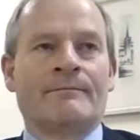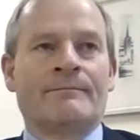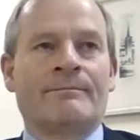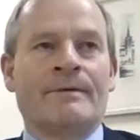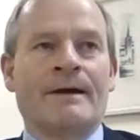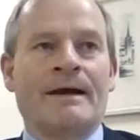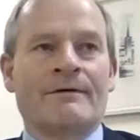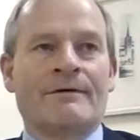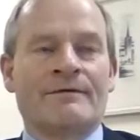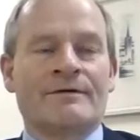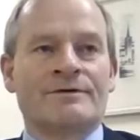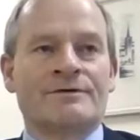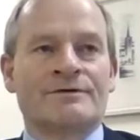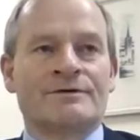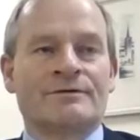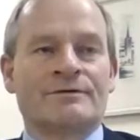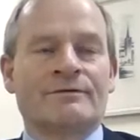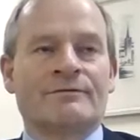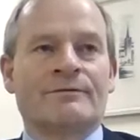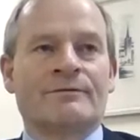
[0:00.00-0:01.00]
parent,
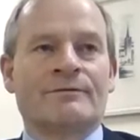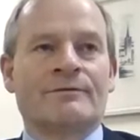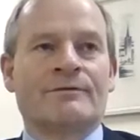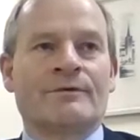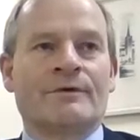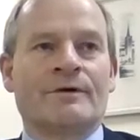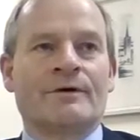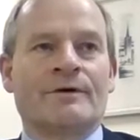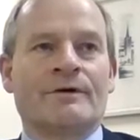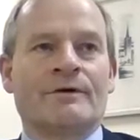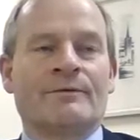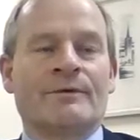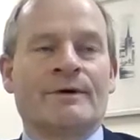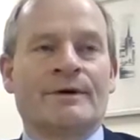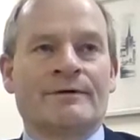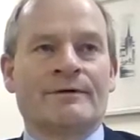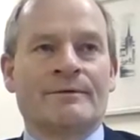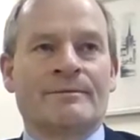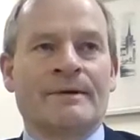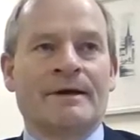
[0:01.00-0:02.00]

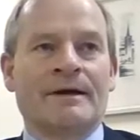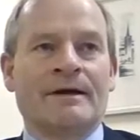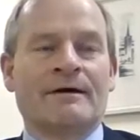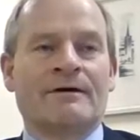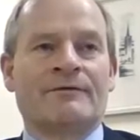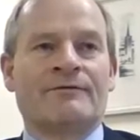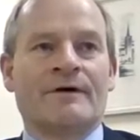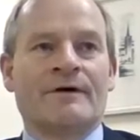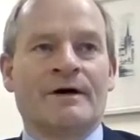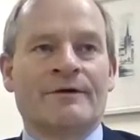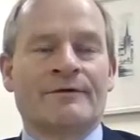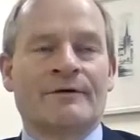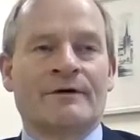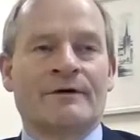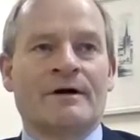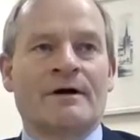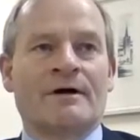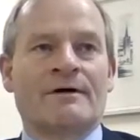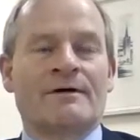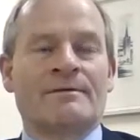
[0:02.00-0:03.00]
whether it be a
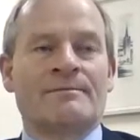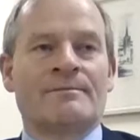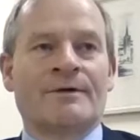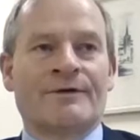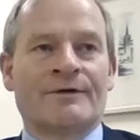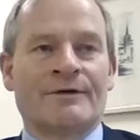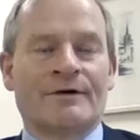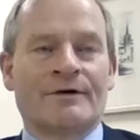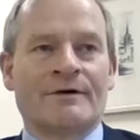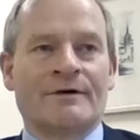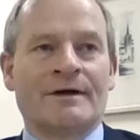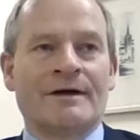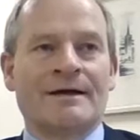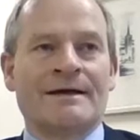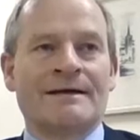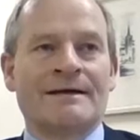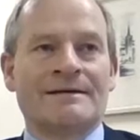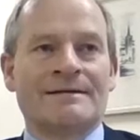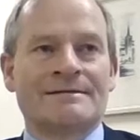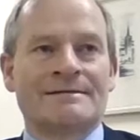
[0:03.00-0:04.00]
father or a mother,
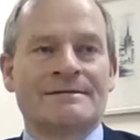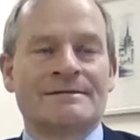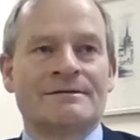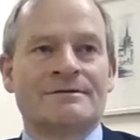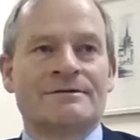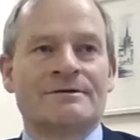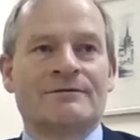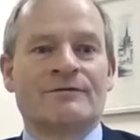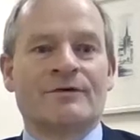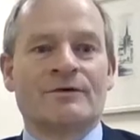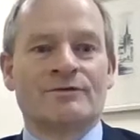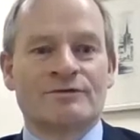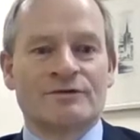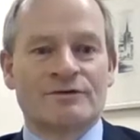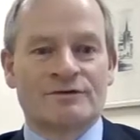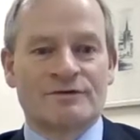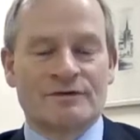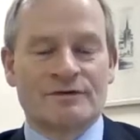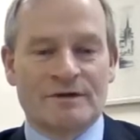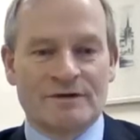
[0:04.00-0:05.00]
is
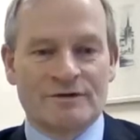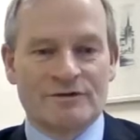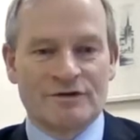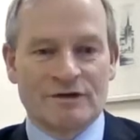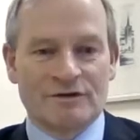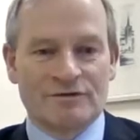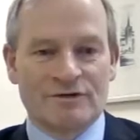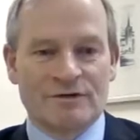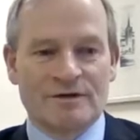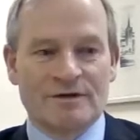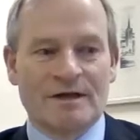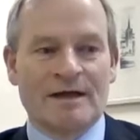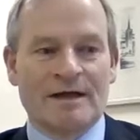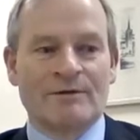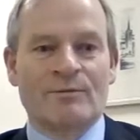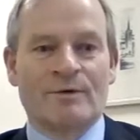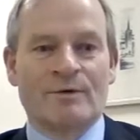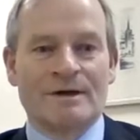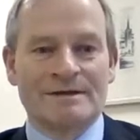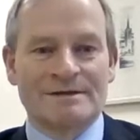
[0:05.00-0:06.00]
devoted to their children
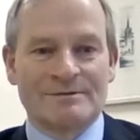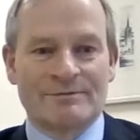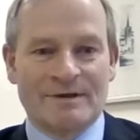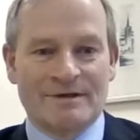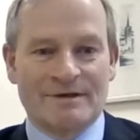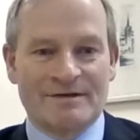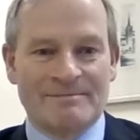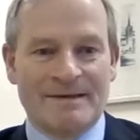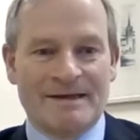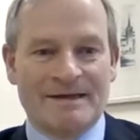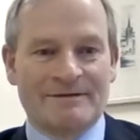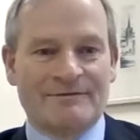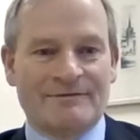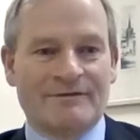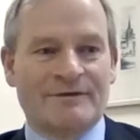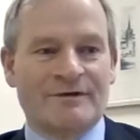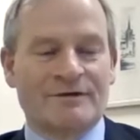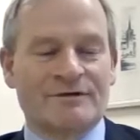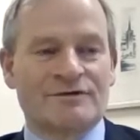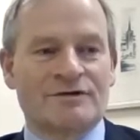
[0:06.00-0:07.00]
and wants what's best for
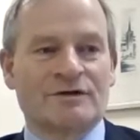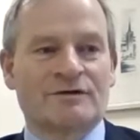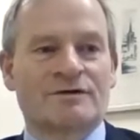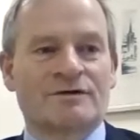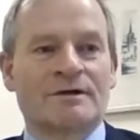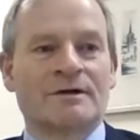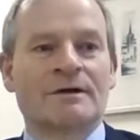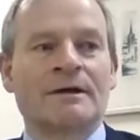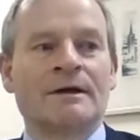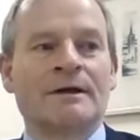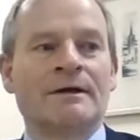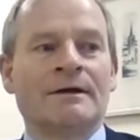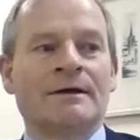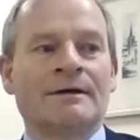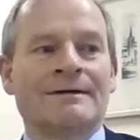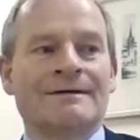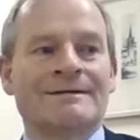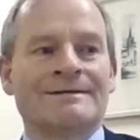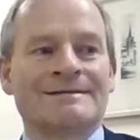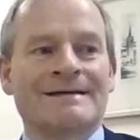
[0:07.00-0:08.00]
their children.
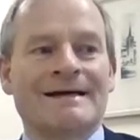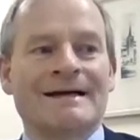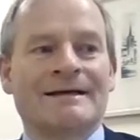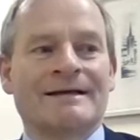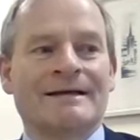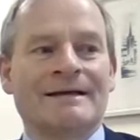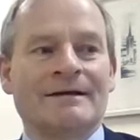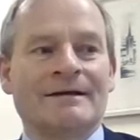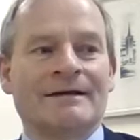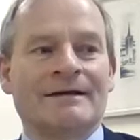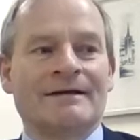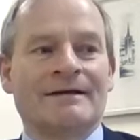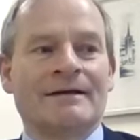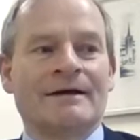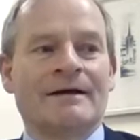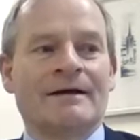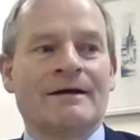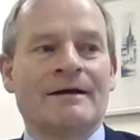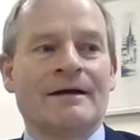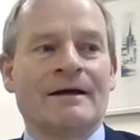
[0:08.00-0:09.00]
Sadly,
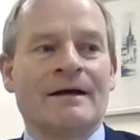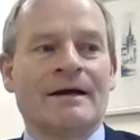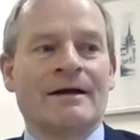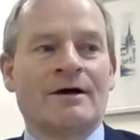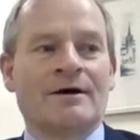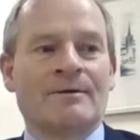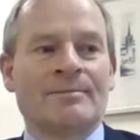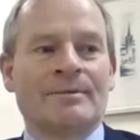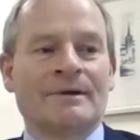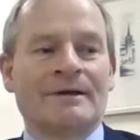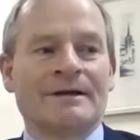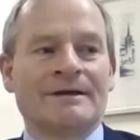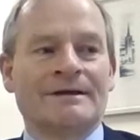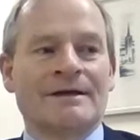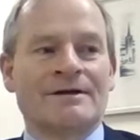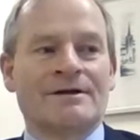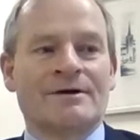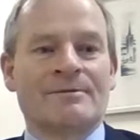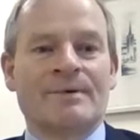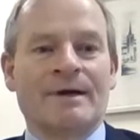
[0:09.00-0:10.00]
a couple
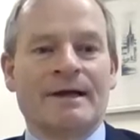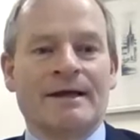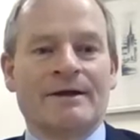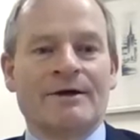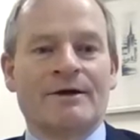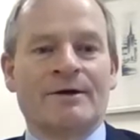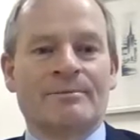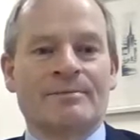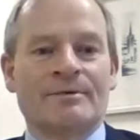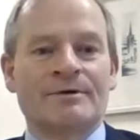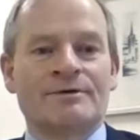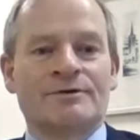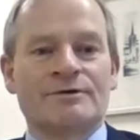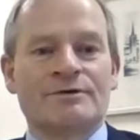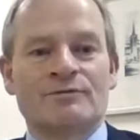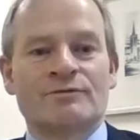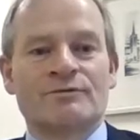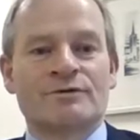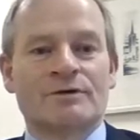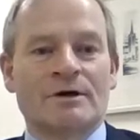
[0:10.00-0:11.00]
that are breaking up
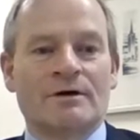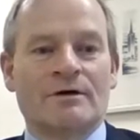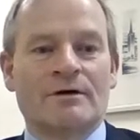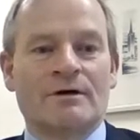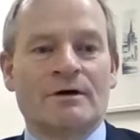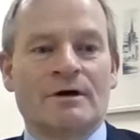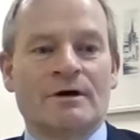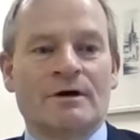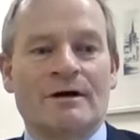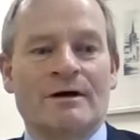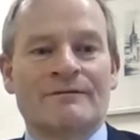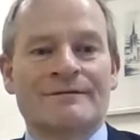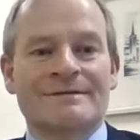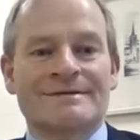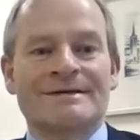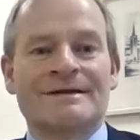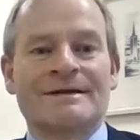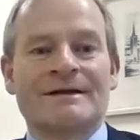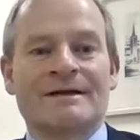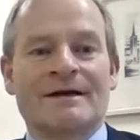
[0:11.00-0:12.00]
don't
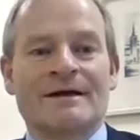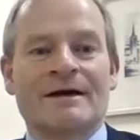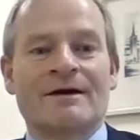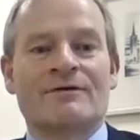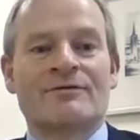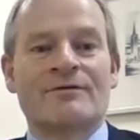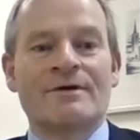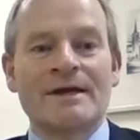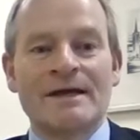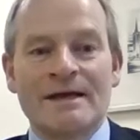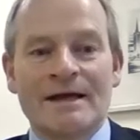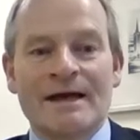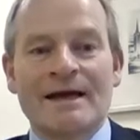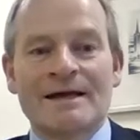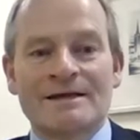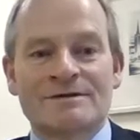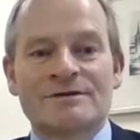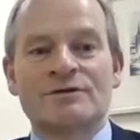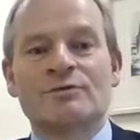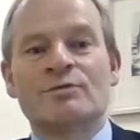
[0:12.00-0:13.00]
obviously agree
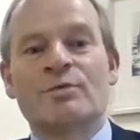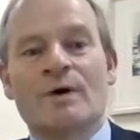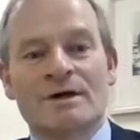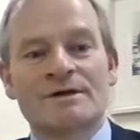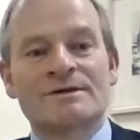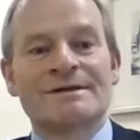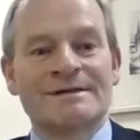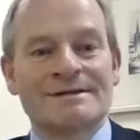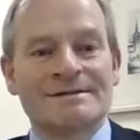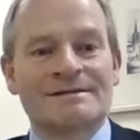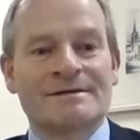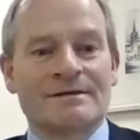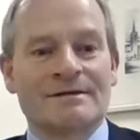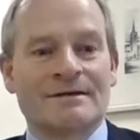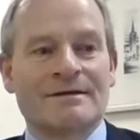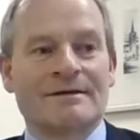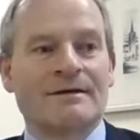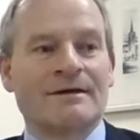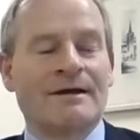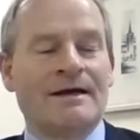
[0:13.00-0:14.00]
as to what is
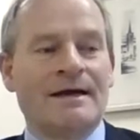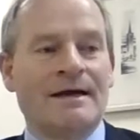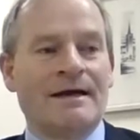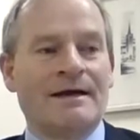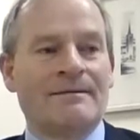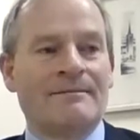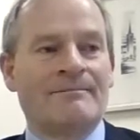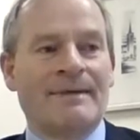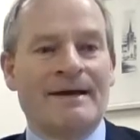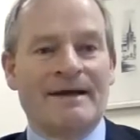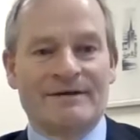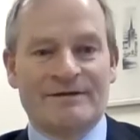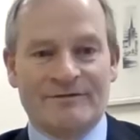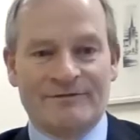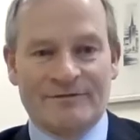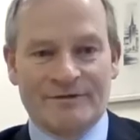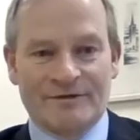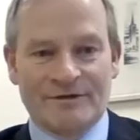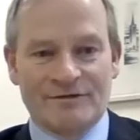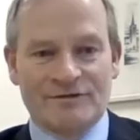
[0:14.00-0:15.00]
best
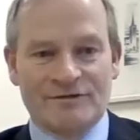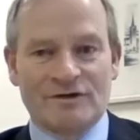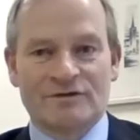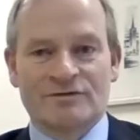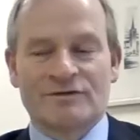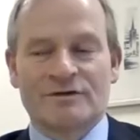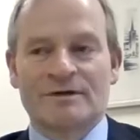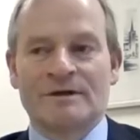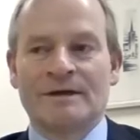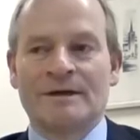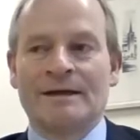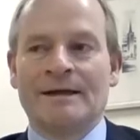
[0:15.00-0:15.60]
for their children.